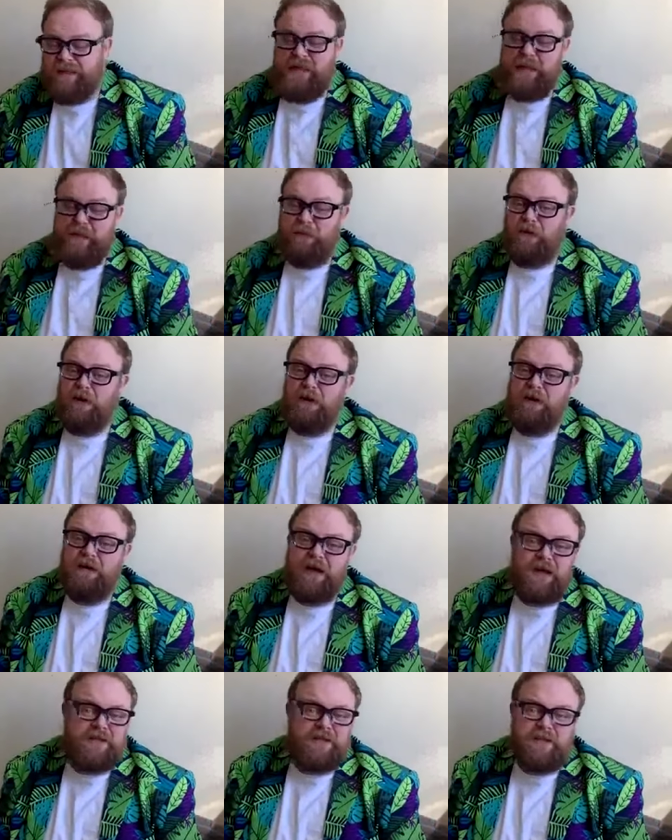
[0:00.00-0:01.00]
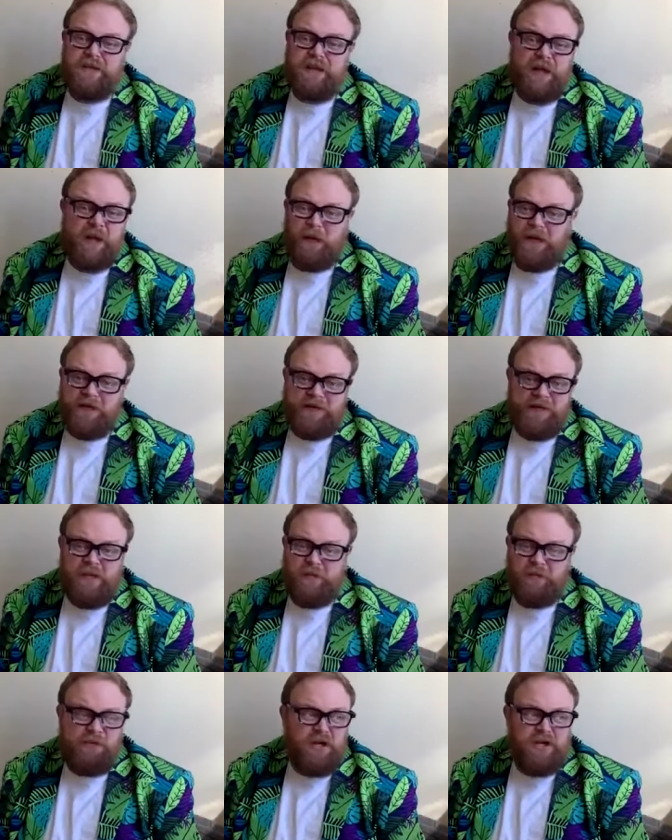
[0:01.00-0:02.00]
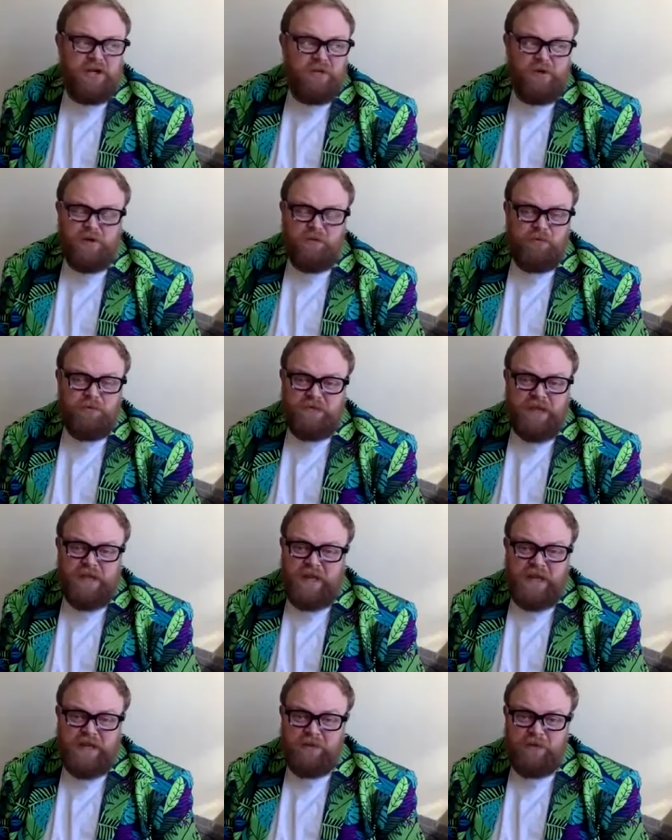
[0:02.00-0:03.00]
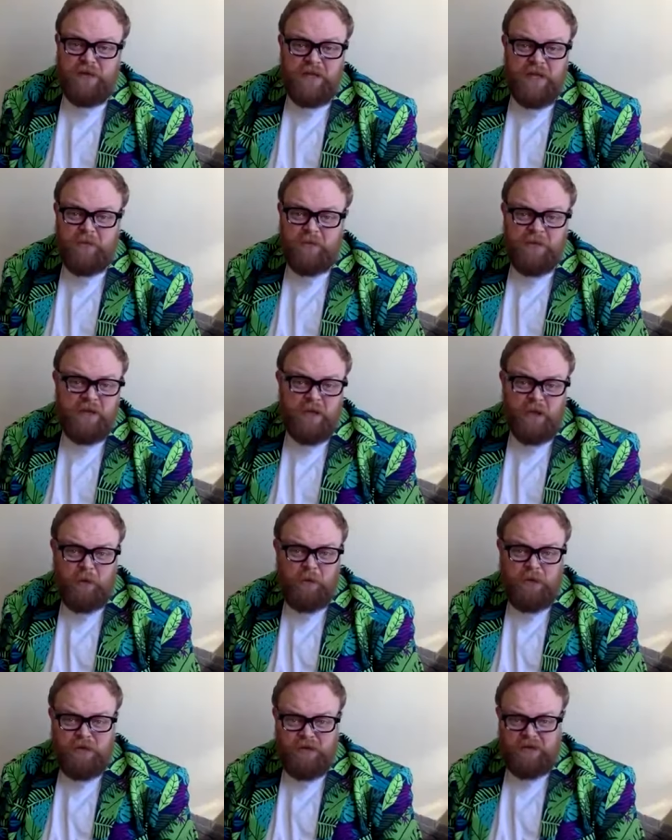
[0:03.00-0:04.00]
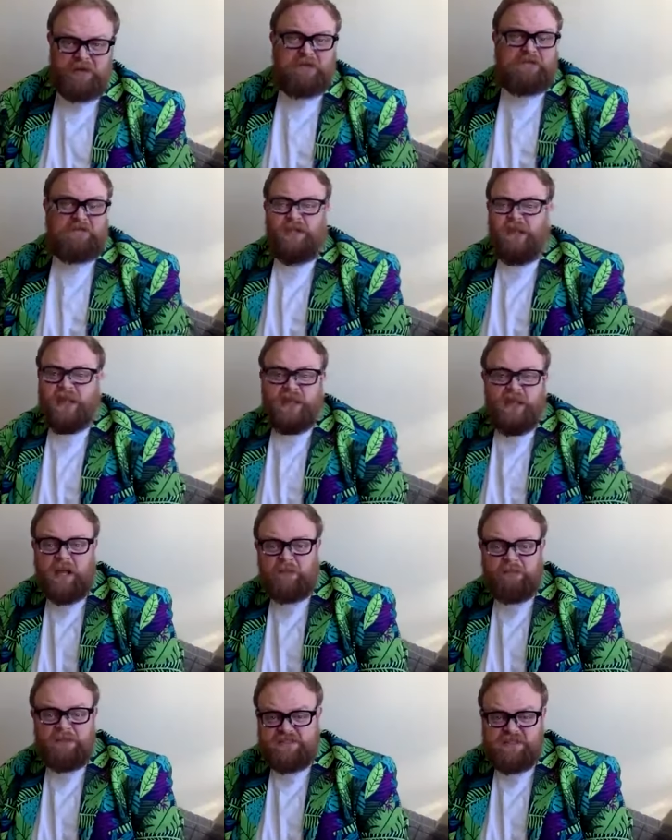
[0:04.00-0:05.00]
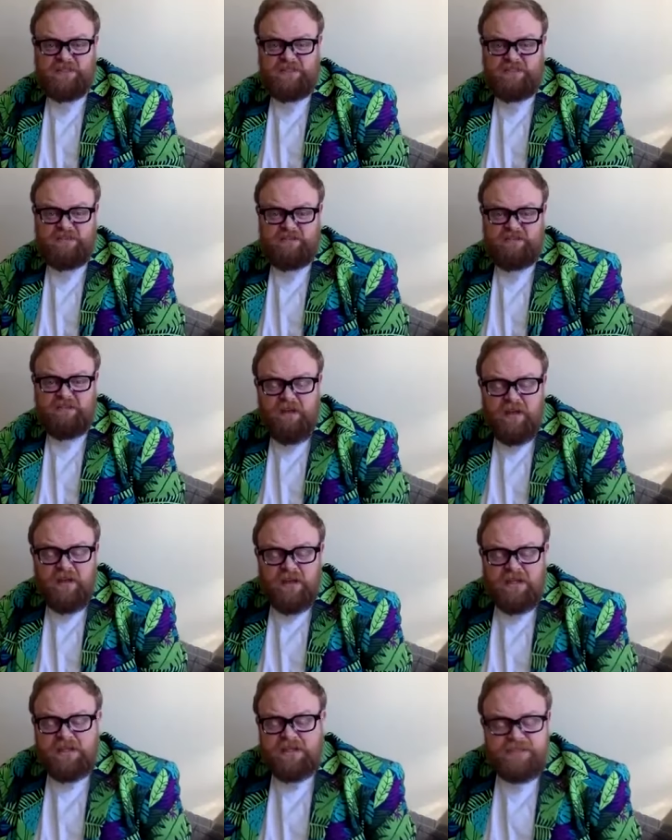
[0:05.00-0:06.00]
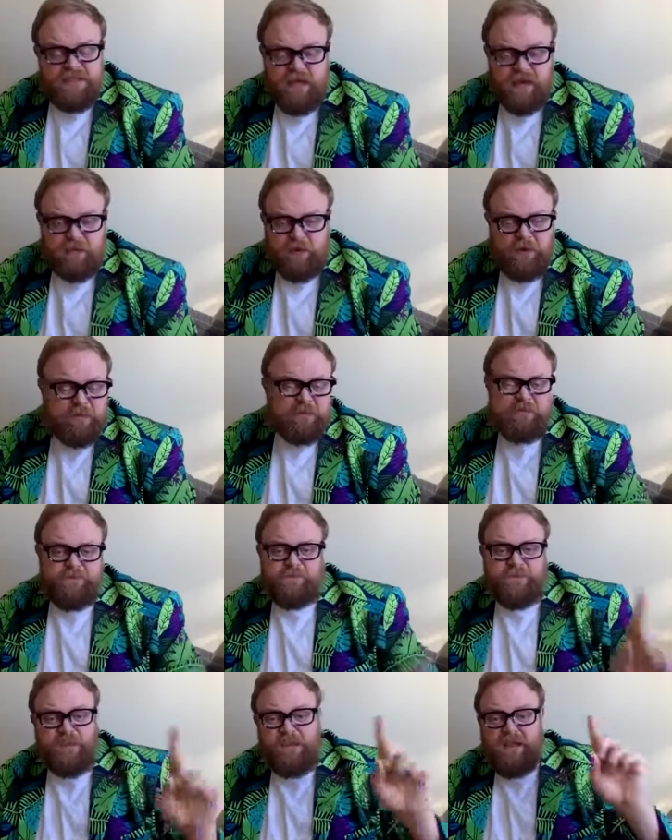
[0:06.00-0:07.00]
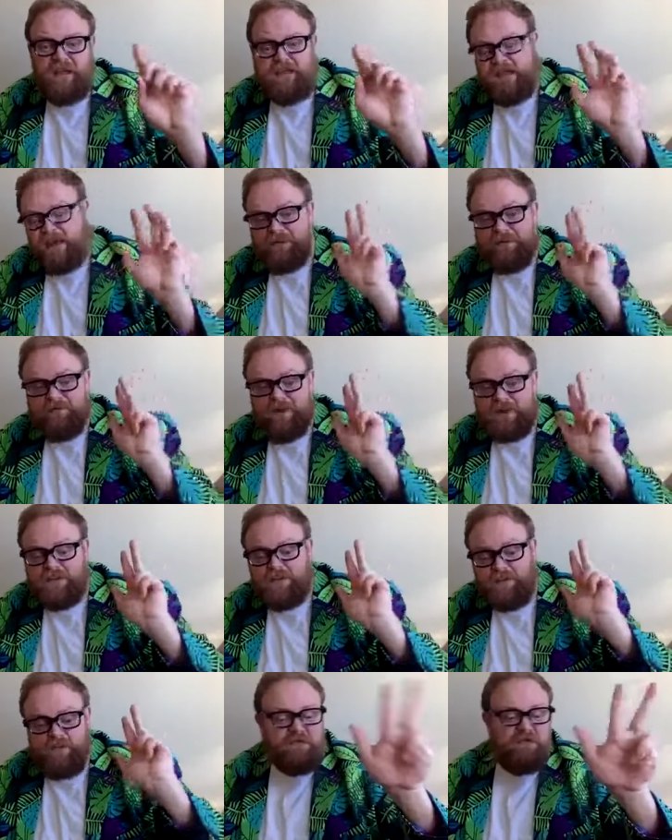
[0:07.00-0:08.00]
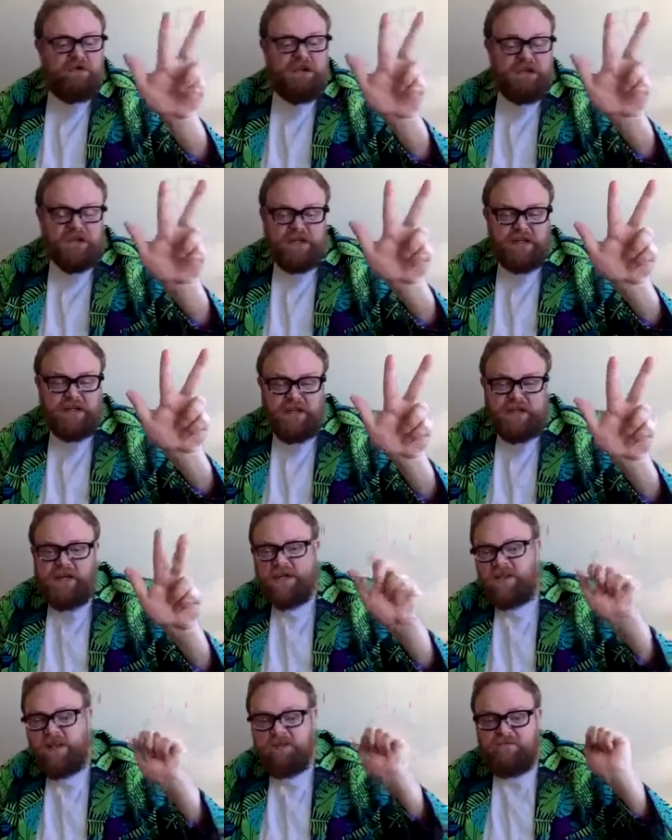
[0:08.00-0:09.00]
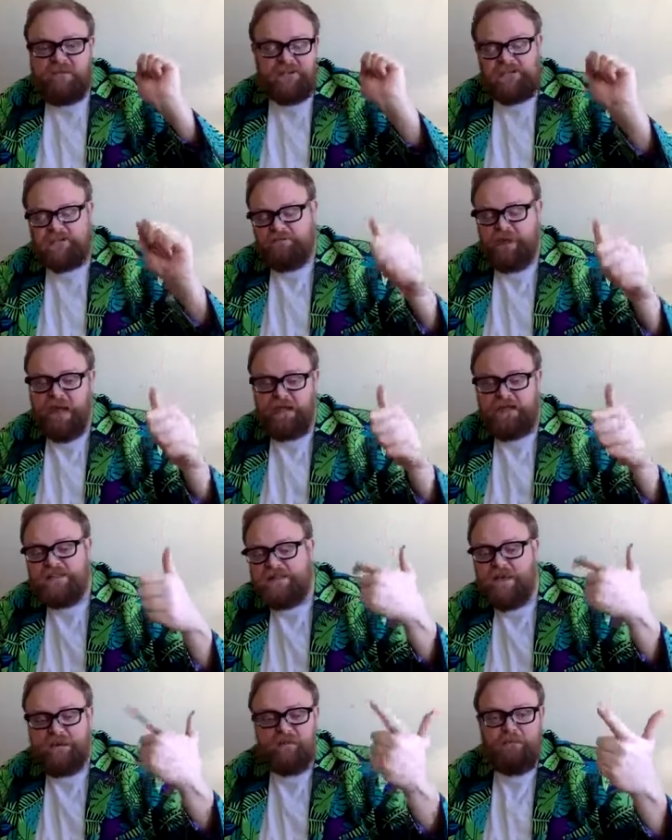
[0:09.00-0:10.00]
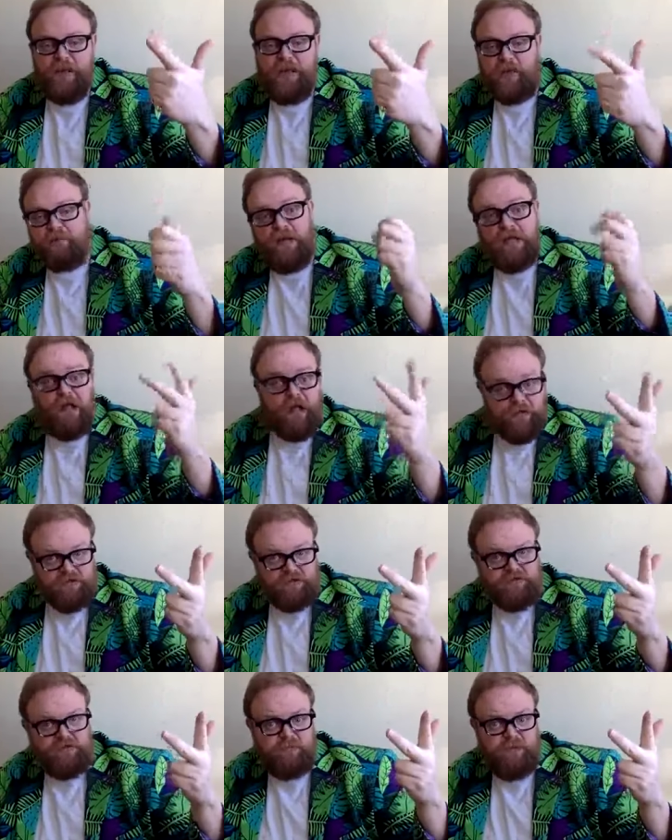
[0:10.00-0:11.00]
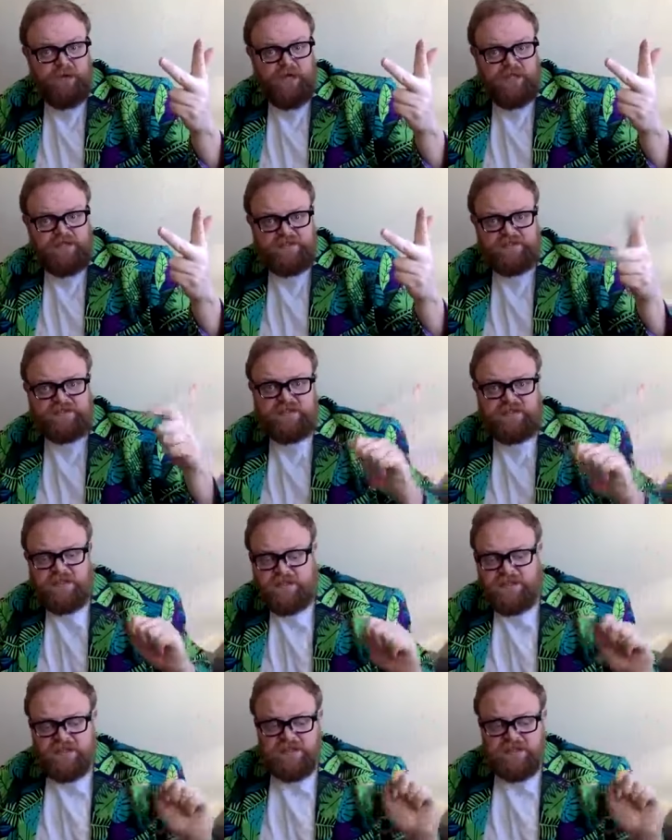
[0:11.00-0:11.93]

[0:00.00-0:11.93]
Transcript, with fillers: Now, I don't know about you, but I don't want to put that anywhere near me gob, let alone my teeth. So, that was fact number three. They invented pens, paper, toothpaste.